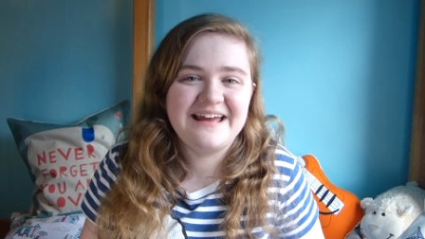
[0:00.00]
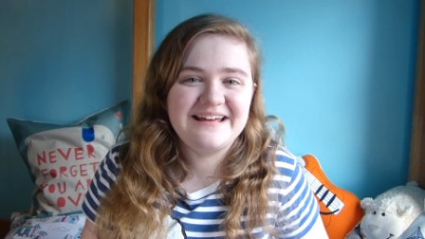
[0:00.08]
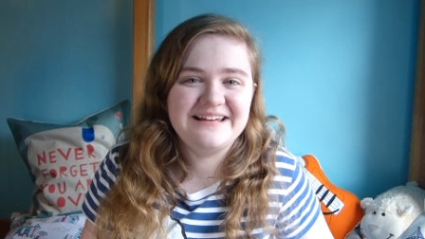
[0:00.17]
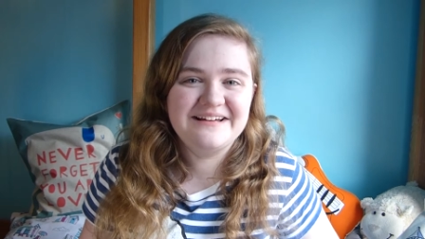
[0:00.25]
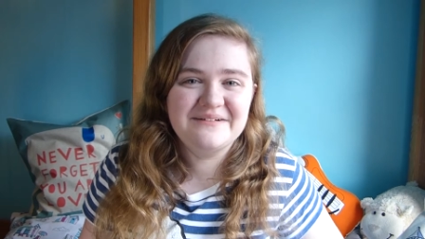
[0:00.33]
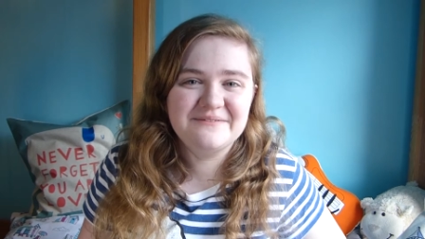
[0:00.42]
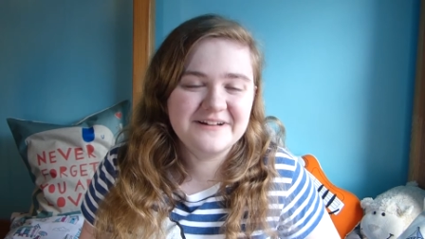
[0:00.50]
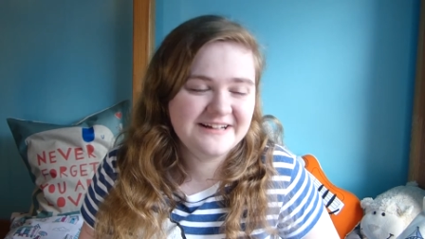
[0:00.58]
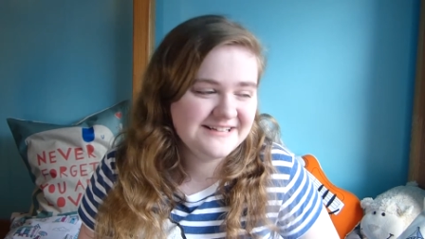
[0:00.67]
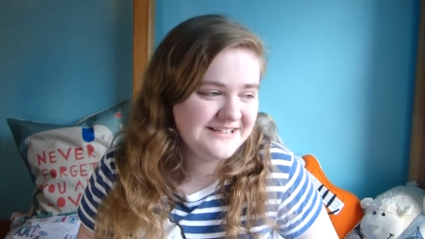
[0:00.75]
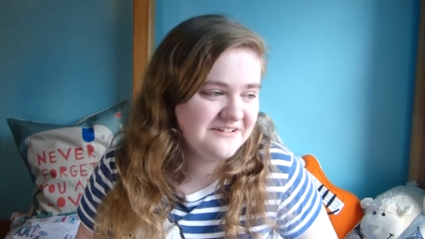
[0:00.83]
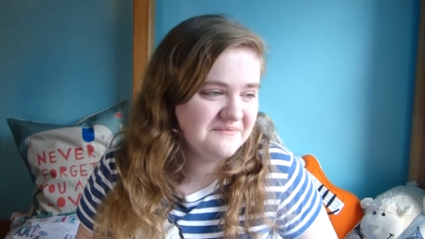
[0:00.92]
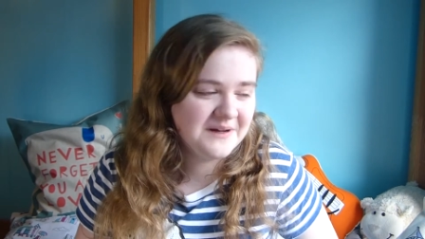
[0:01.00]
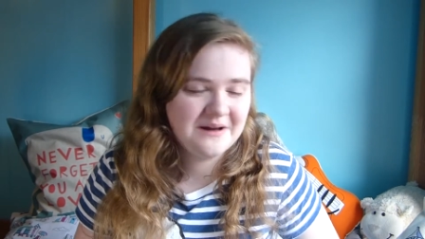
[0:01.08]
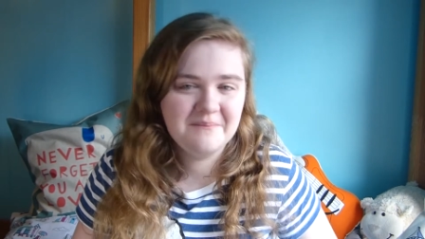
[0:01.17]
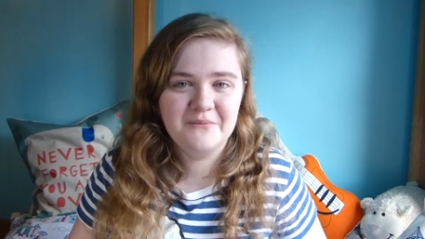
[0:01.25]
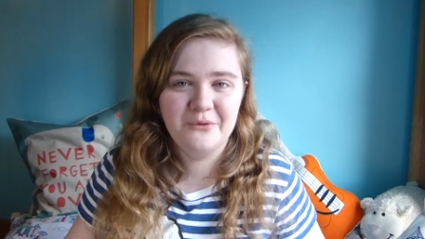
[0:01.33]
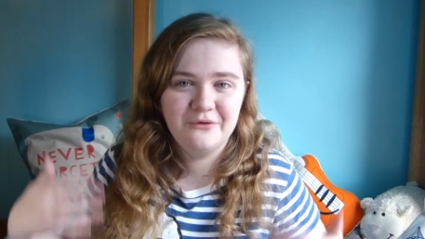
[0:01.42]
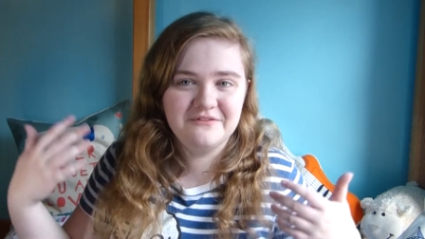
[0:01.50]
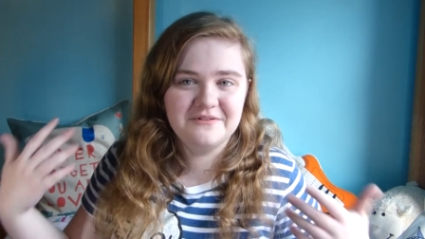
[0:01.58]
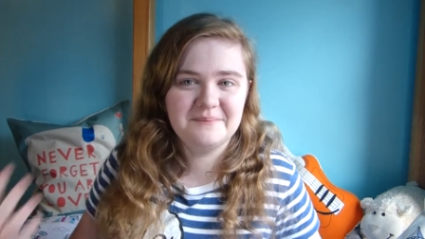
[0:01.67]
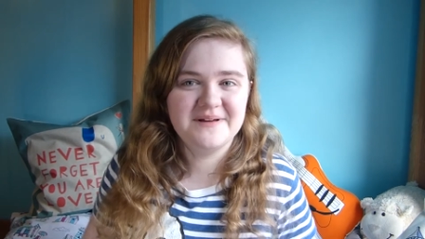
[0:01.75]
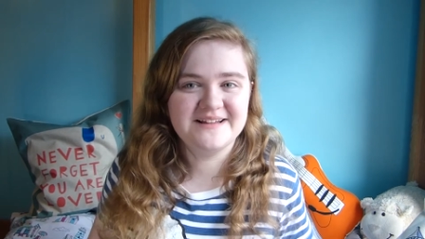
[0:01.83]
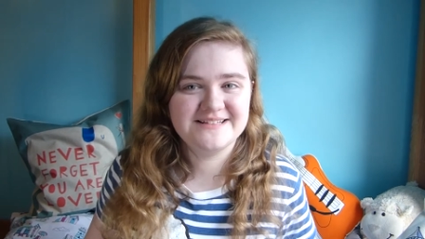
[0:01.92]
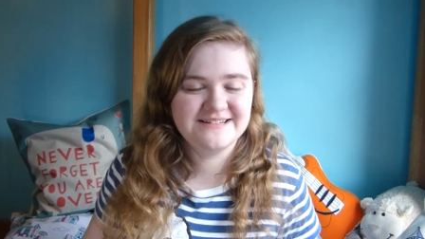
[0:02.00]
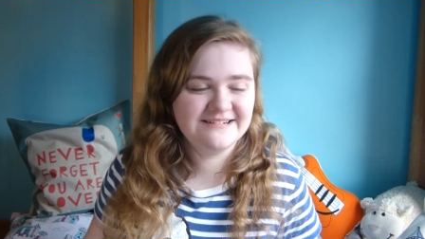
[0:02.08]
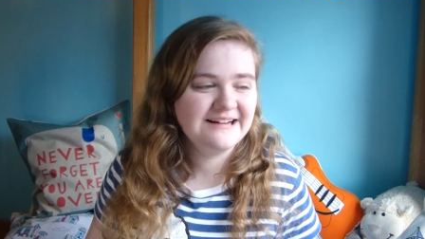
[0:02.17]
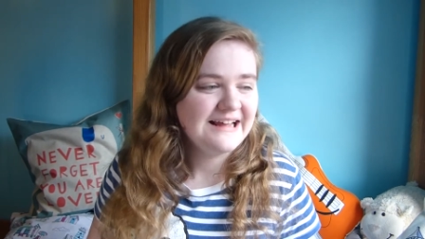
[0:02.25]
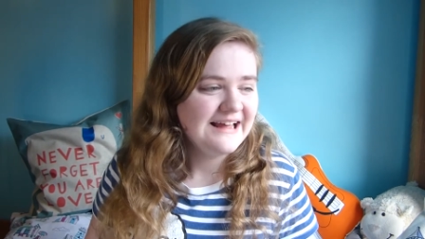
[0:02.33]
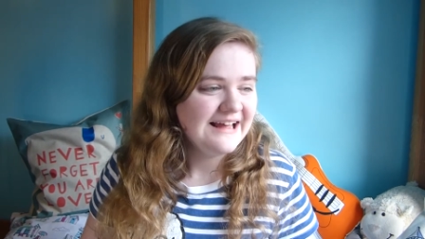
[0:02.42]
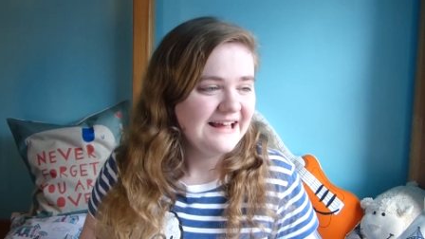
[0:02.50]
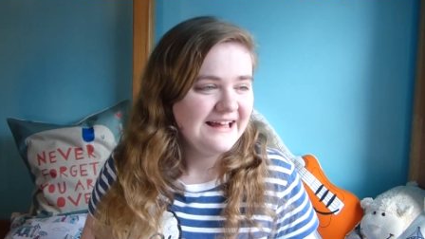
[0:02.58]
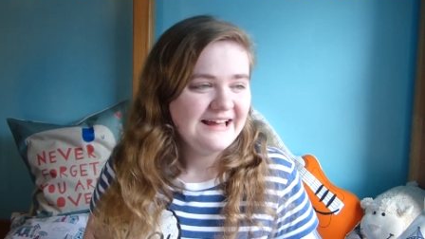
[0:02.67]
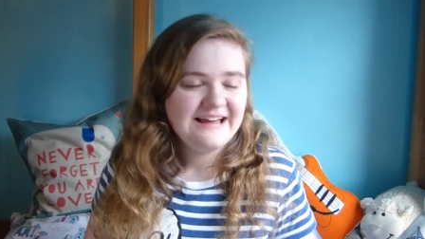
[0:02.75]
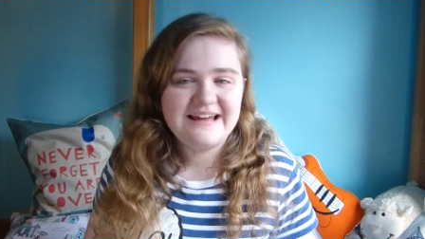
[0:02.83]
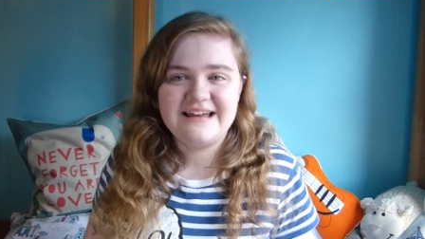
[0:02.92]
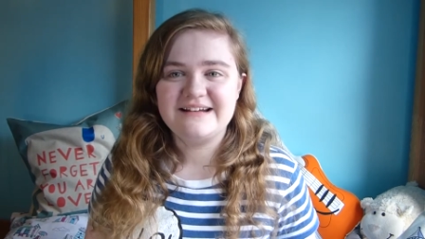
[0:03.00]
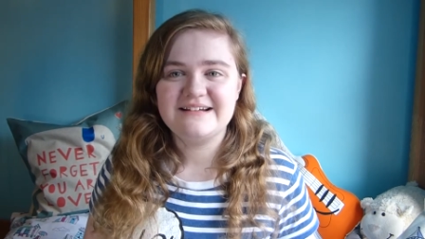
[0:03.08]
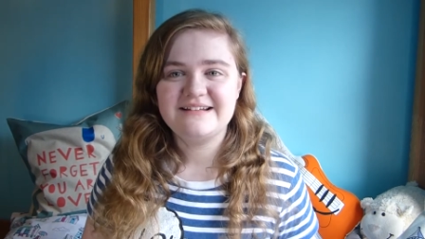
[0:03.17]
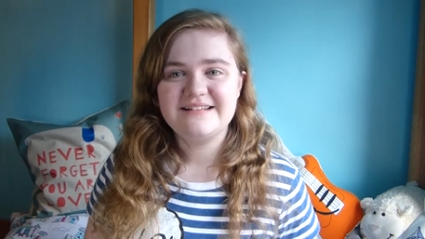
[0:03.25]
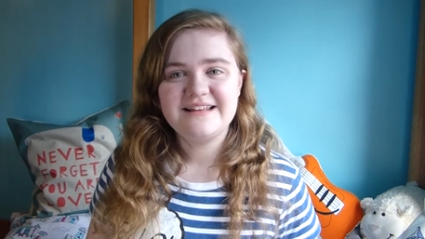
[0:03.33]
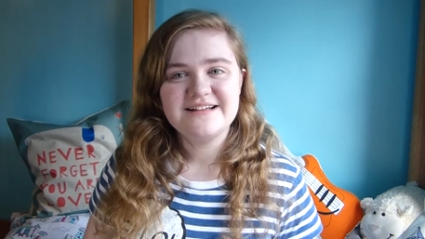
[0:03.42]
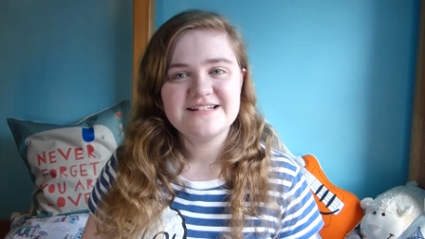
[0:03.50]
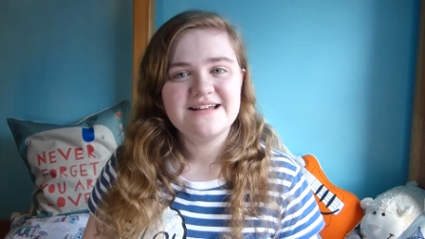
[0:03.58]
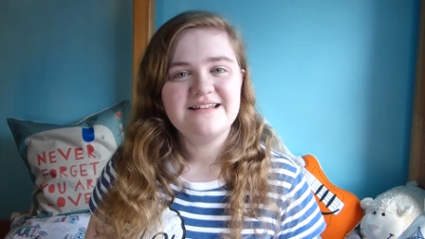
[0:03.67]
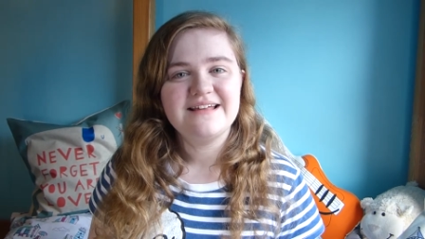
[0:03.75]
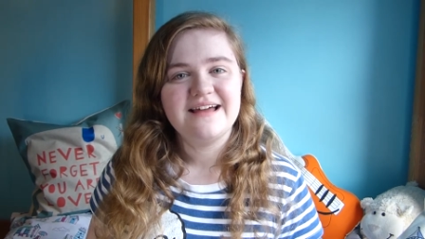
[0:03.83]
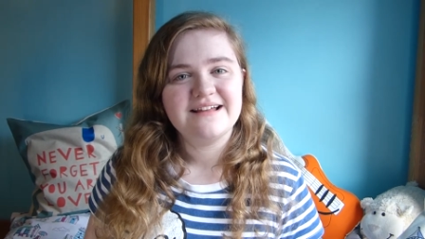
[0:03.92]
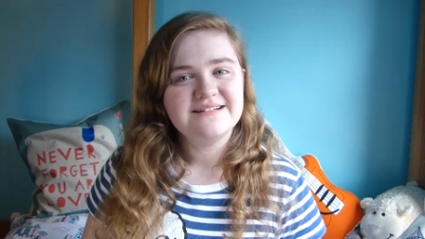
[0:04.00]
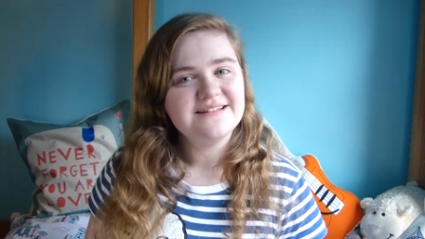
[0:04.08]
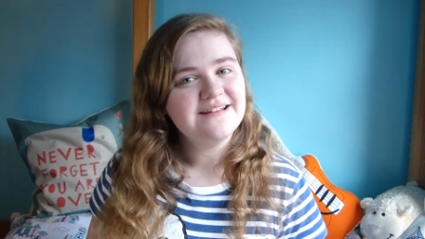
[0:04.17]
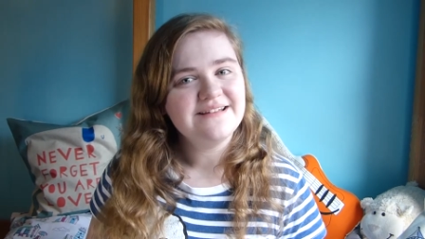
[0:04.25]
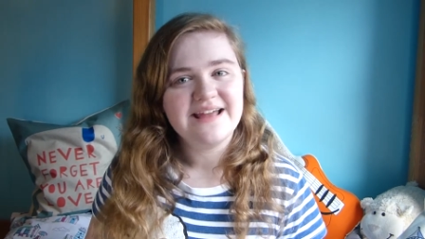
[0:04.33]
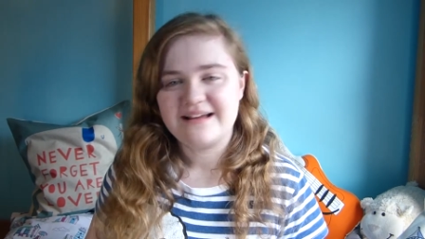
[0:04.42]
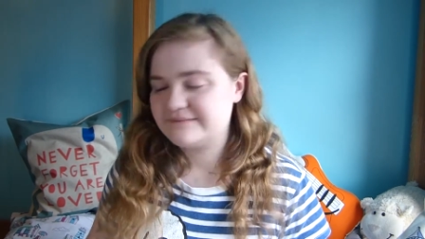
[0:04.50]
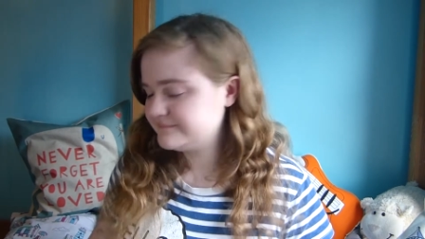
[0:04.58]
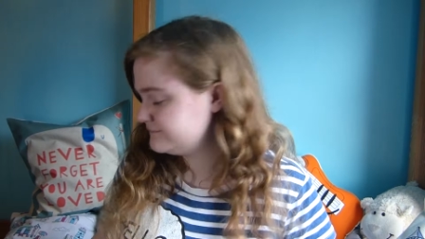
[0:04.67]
get you because you've become more of a person and things like that. So yeah.